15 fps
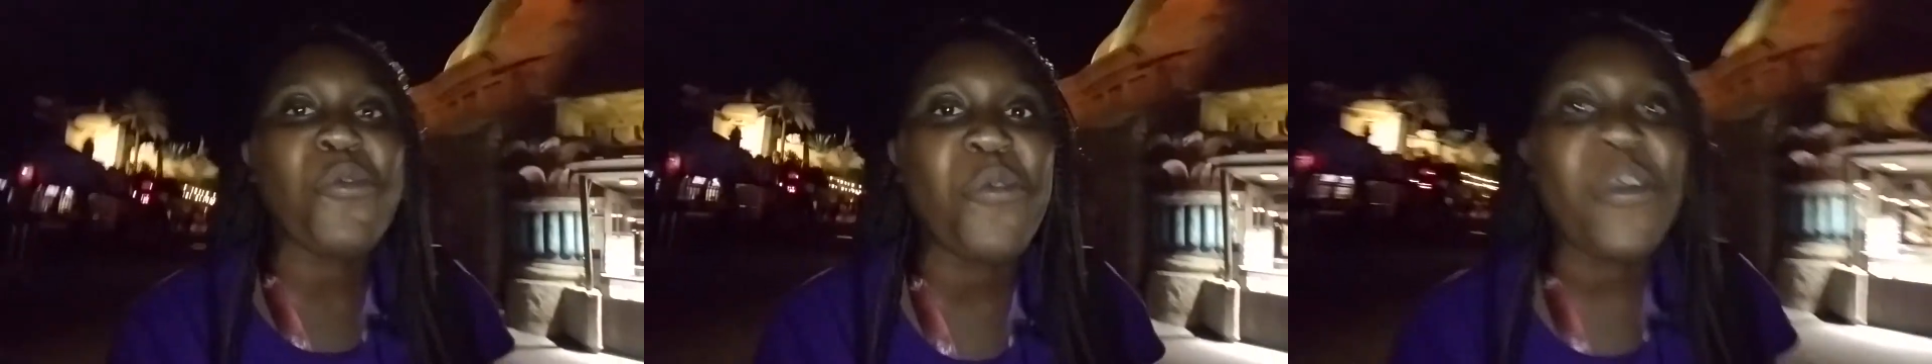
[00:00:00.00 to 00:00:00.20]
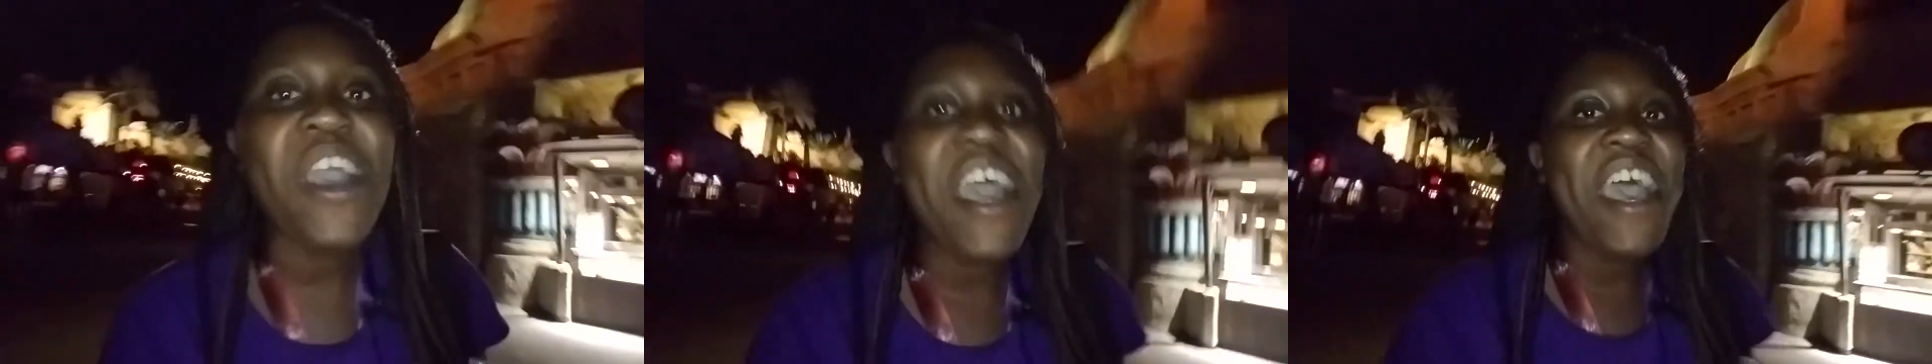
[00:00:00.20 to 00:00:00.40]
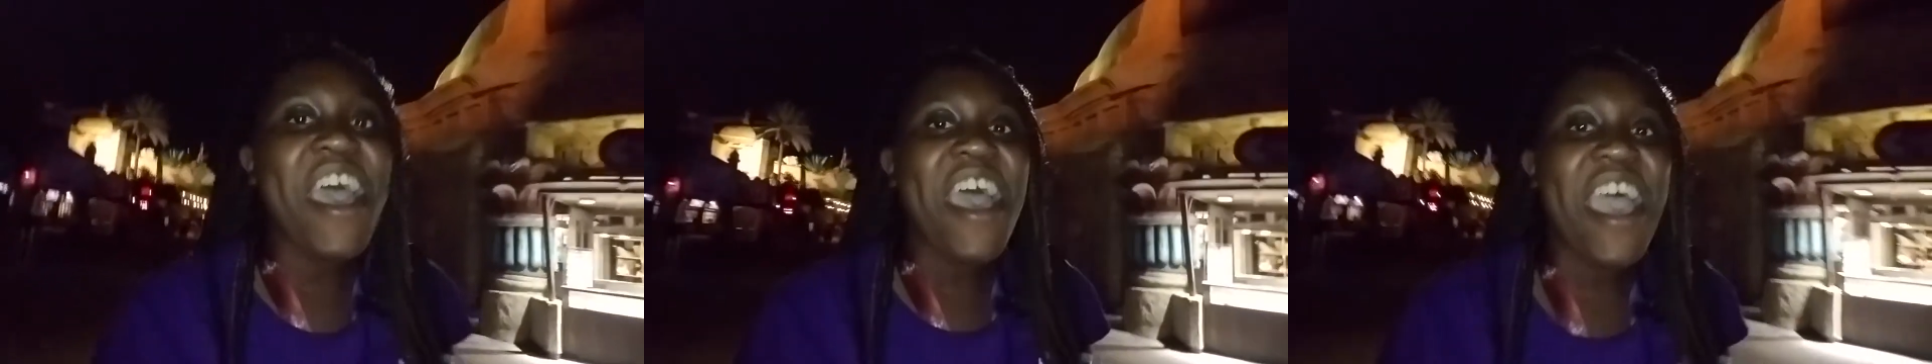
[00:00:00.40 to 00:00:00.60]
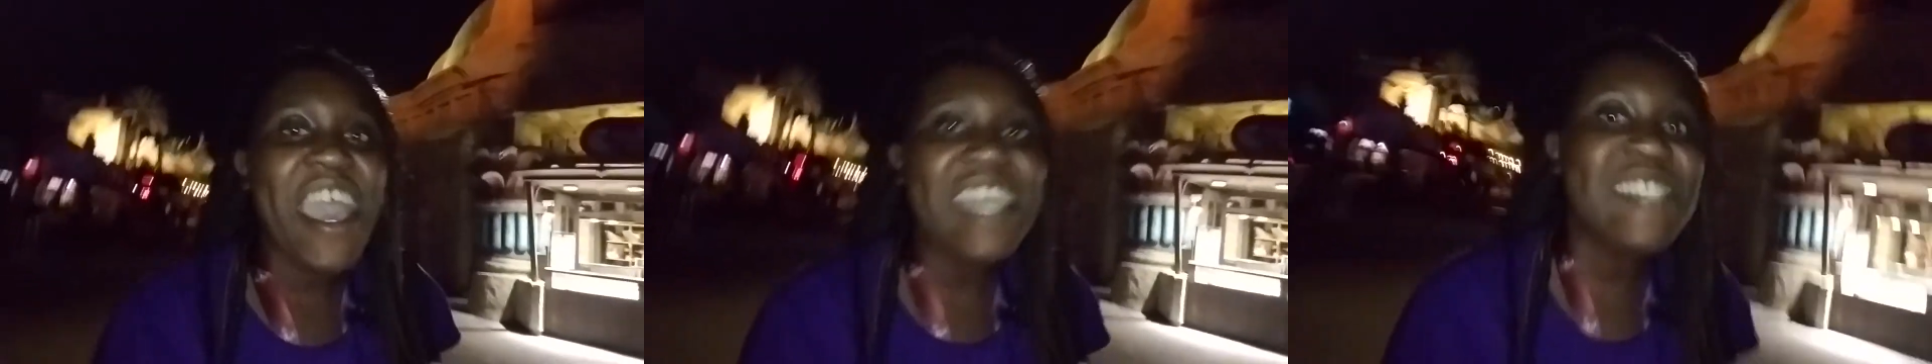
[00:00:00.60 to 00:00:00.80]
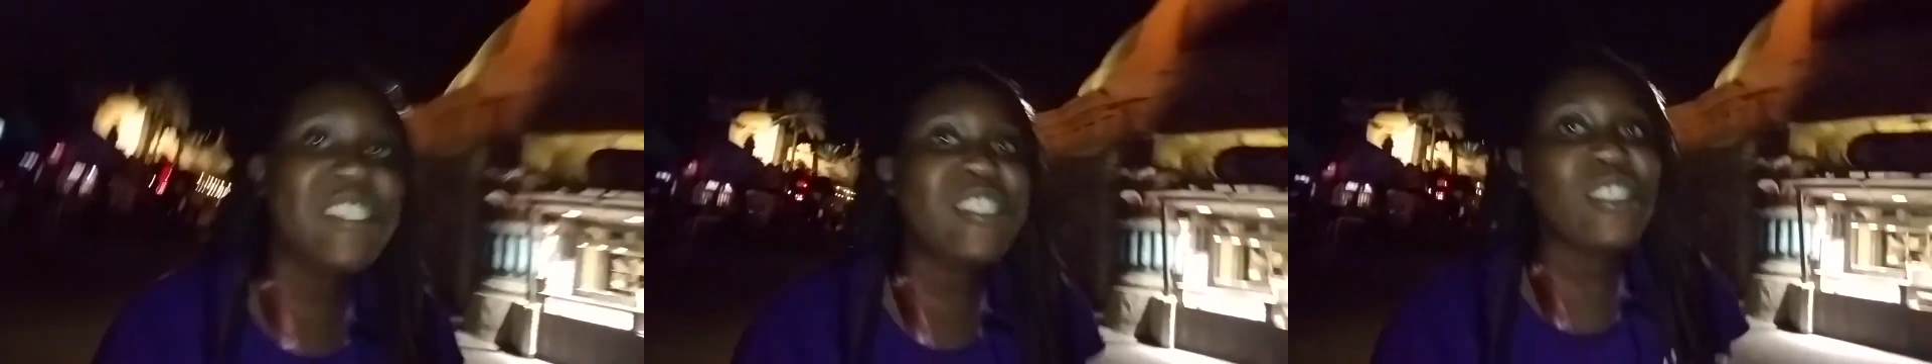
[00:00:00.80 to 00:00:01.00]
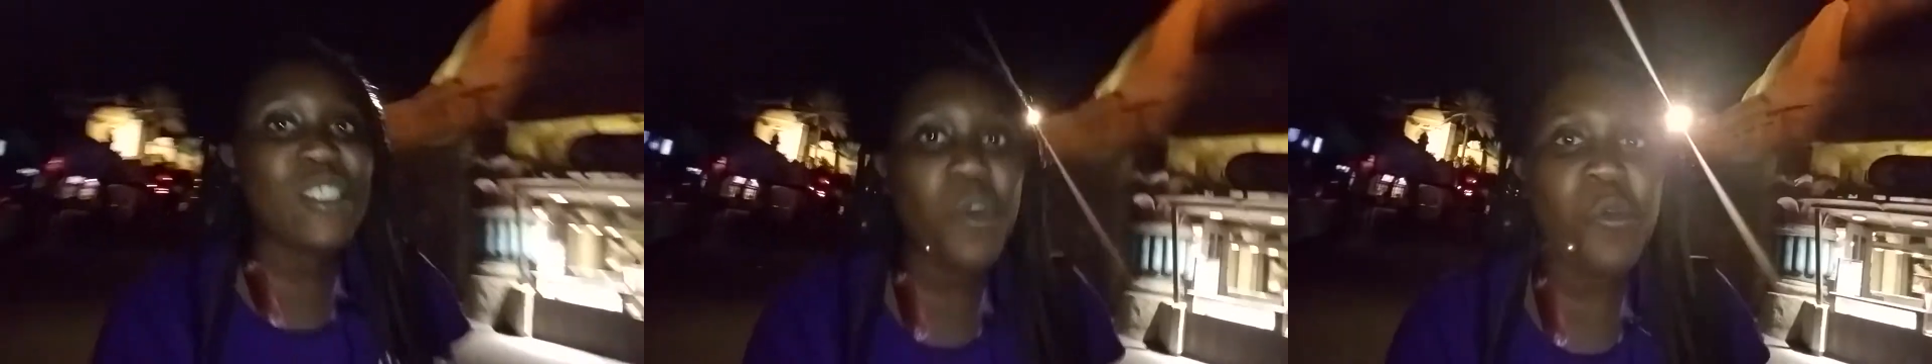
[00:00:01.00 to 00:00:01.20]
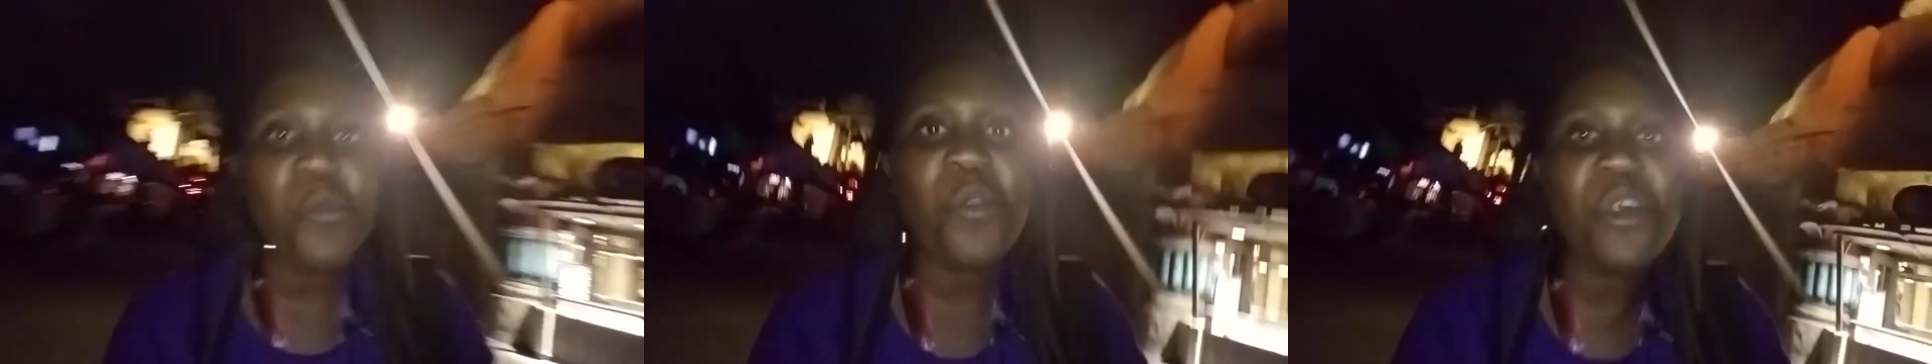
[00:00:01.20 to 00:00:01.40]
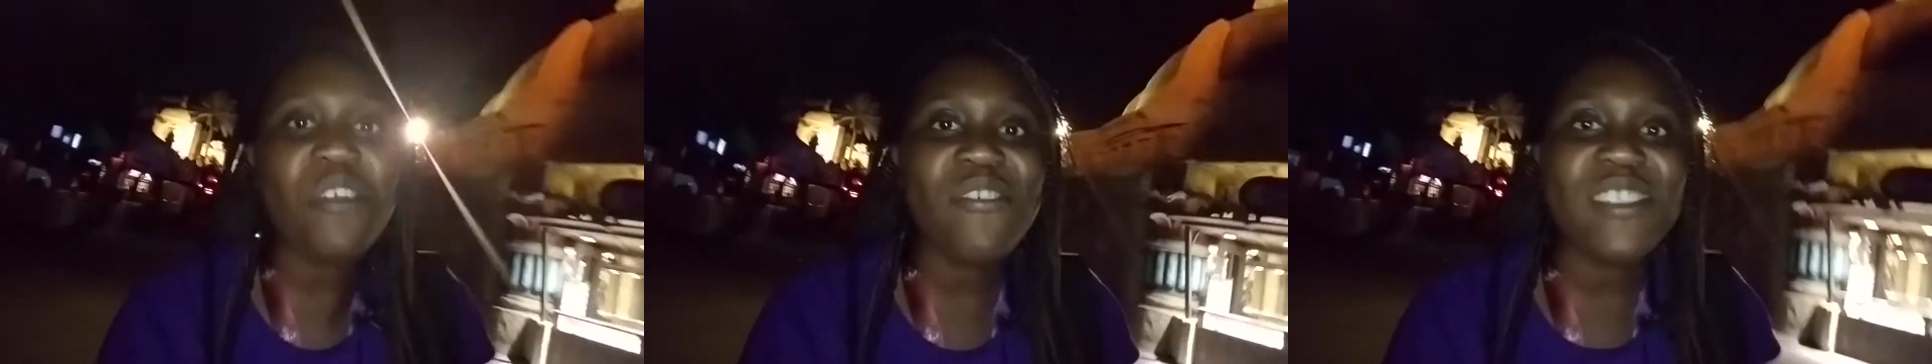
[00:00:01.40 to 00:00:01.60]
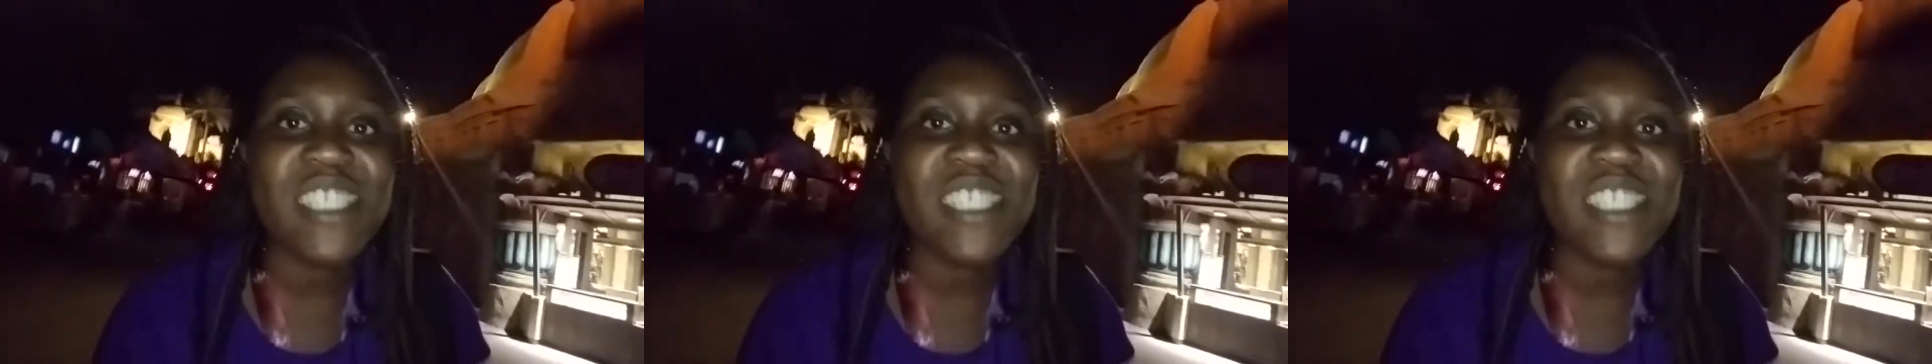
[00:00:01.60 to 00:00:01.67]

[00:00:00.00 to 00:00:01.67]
do and so